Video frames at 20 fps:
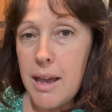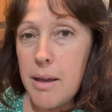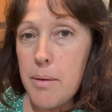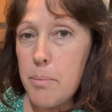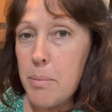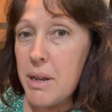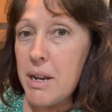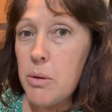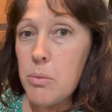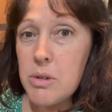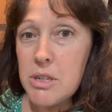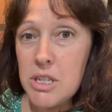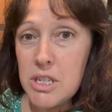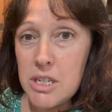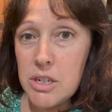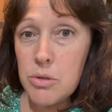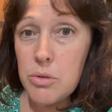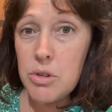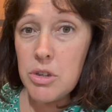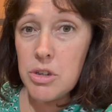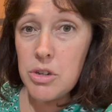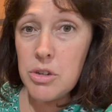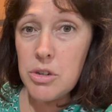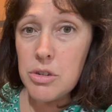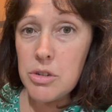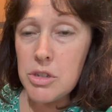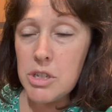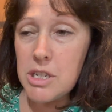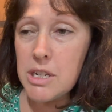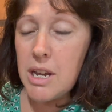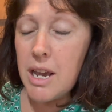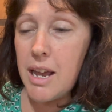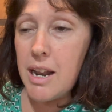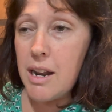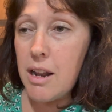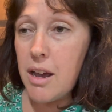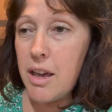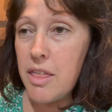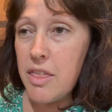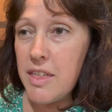but it was still used. And
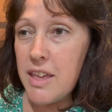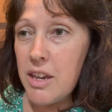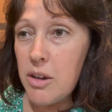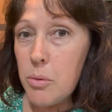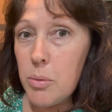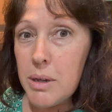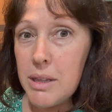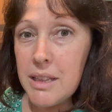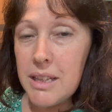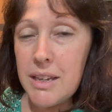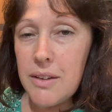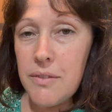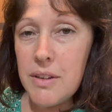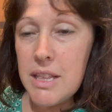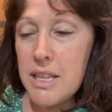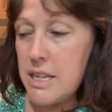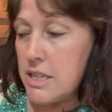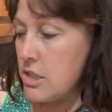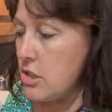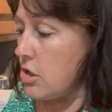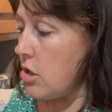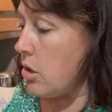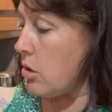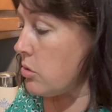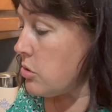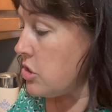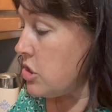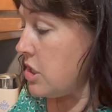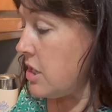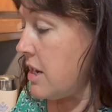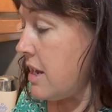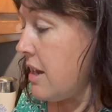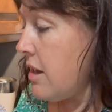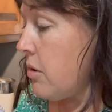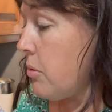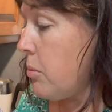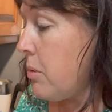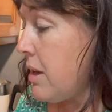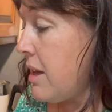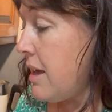I think we live in this culture
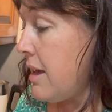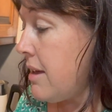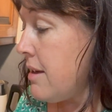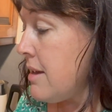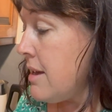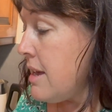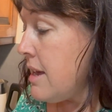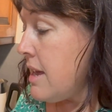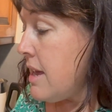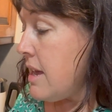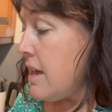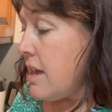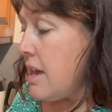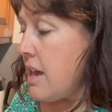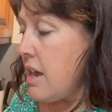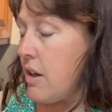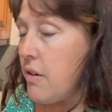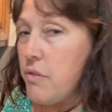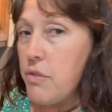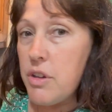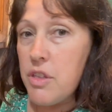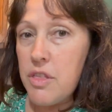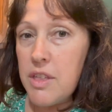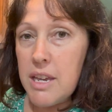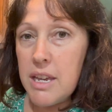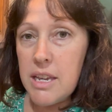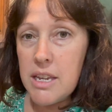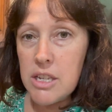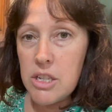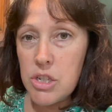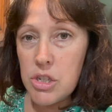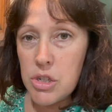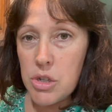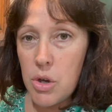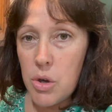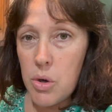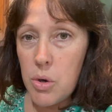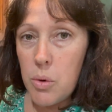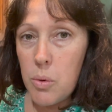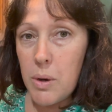now where everything is
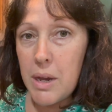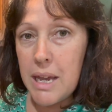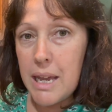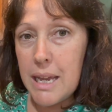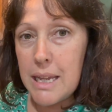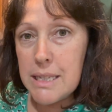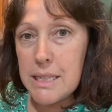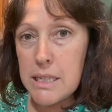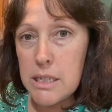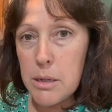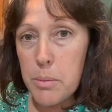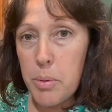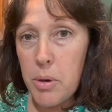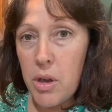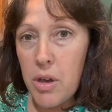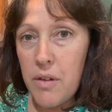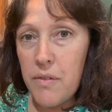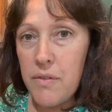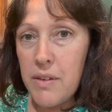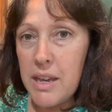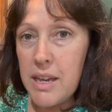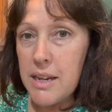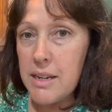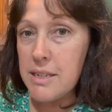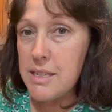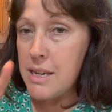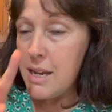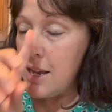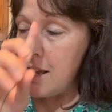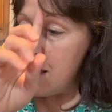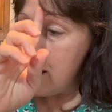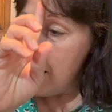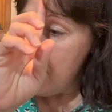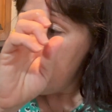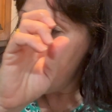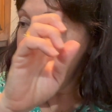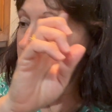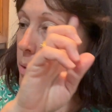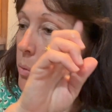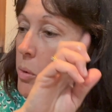so insta-perfect
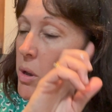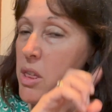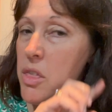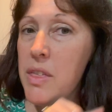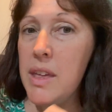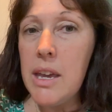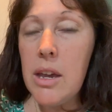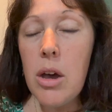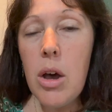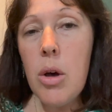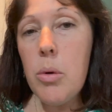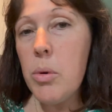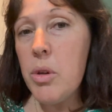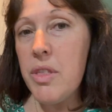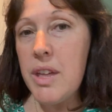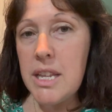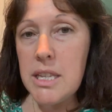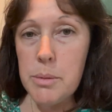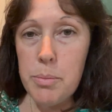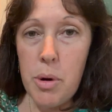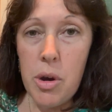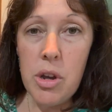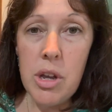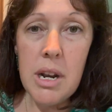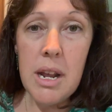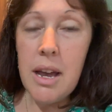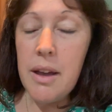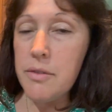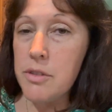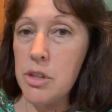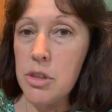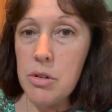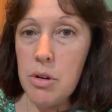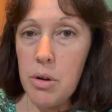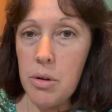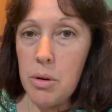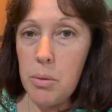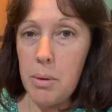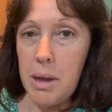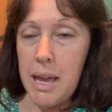that we think, oh, well, that's broken, I have to
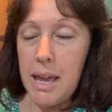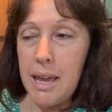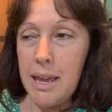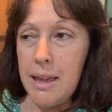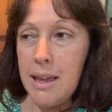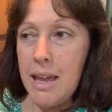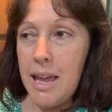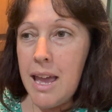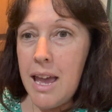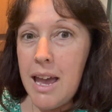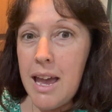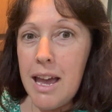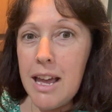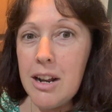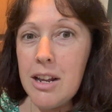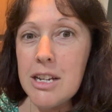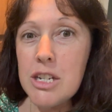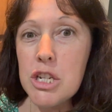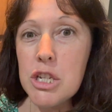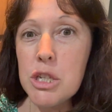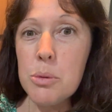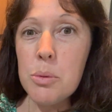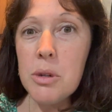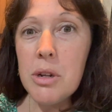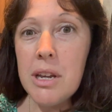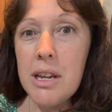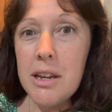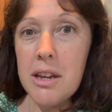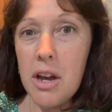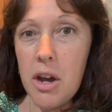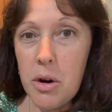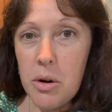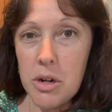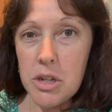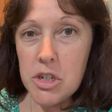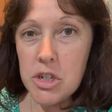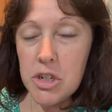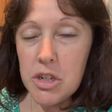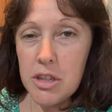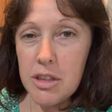throw it away. And I just want to
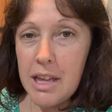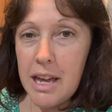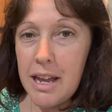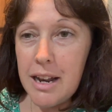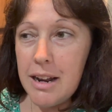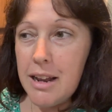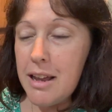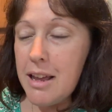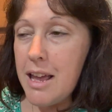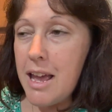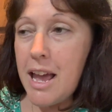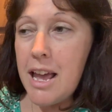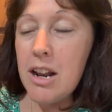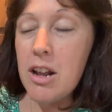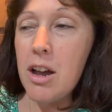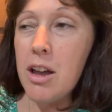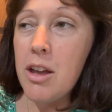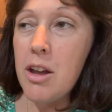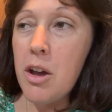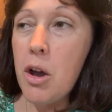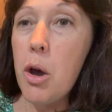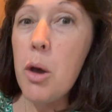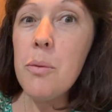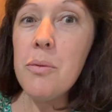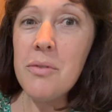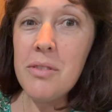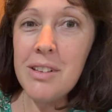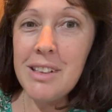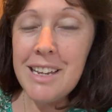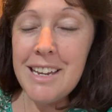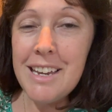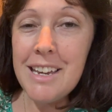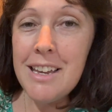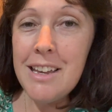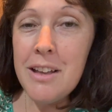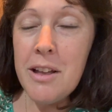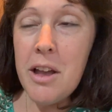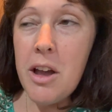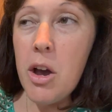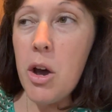encourage you that, and I hopefully
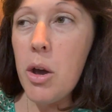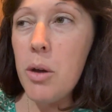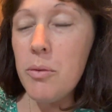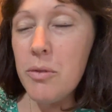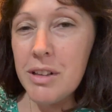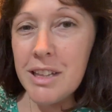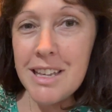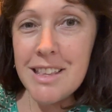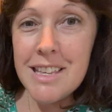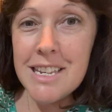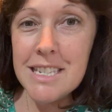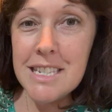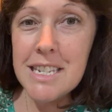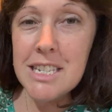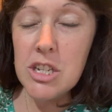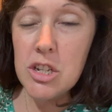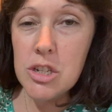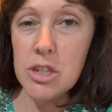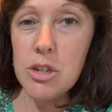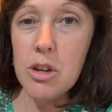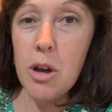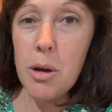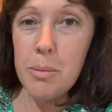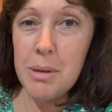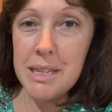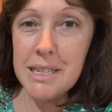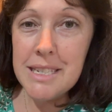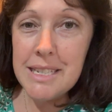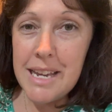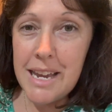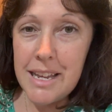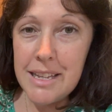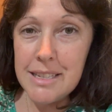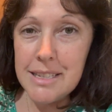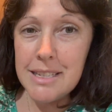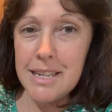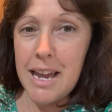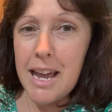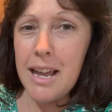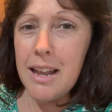this is just common
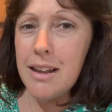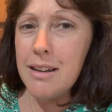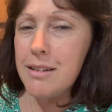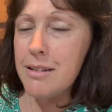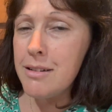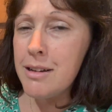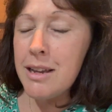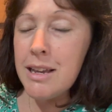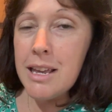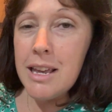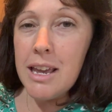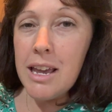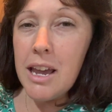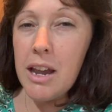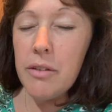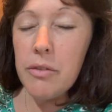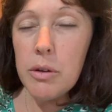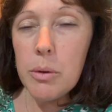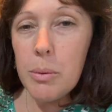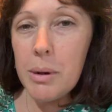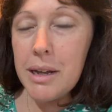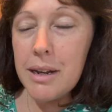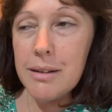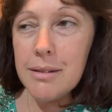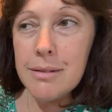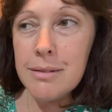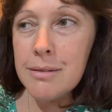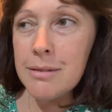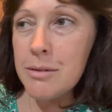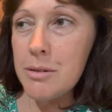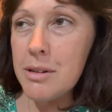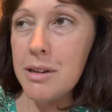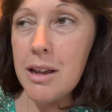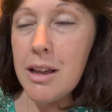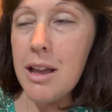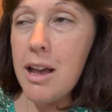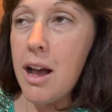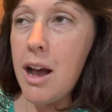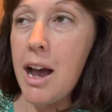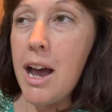sense, and everyone,
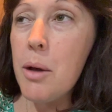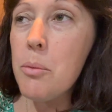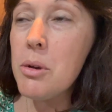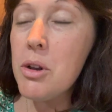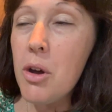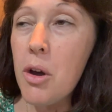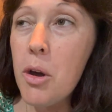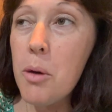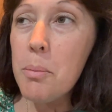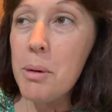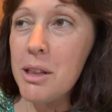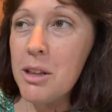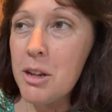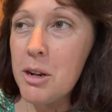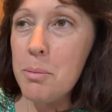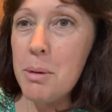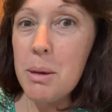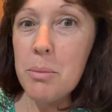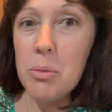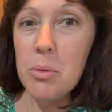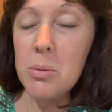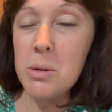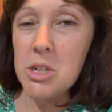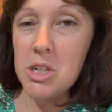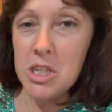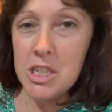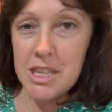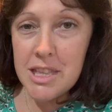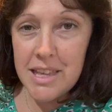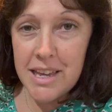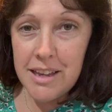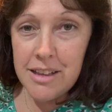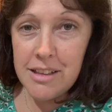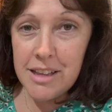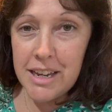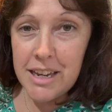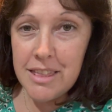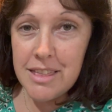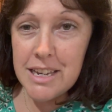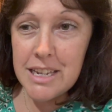I would hope a lot of people would just think
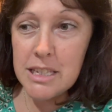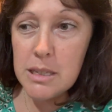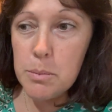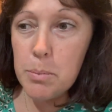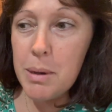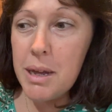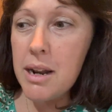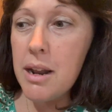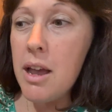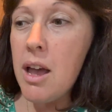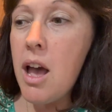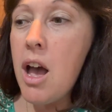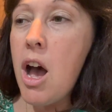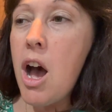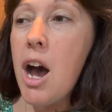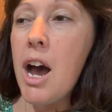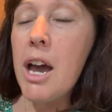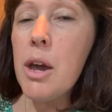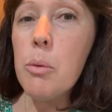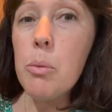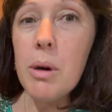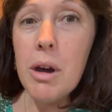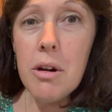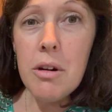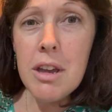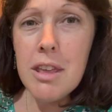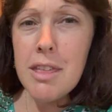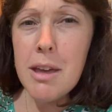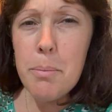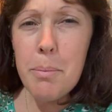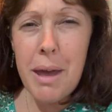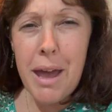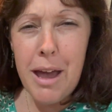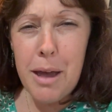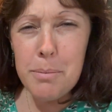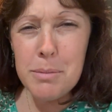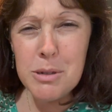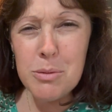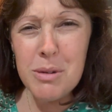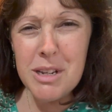like this, but I worry that
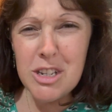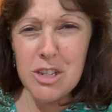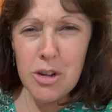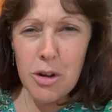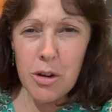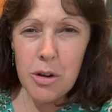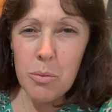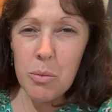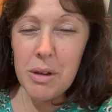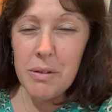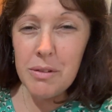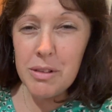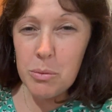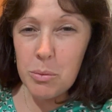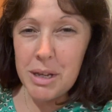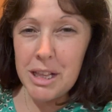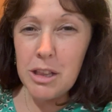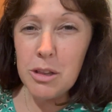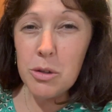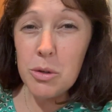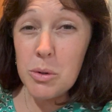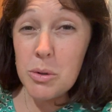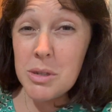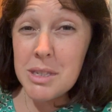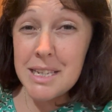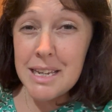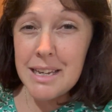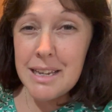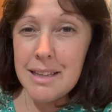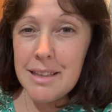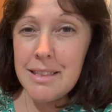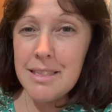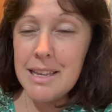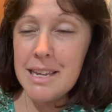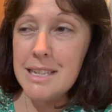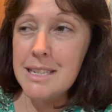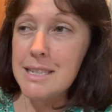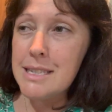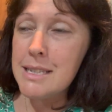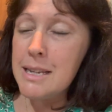perhaps we don't. We're losing
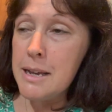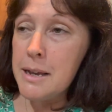this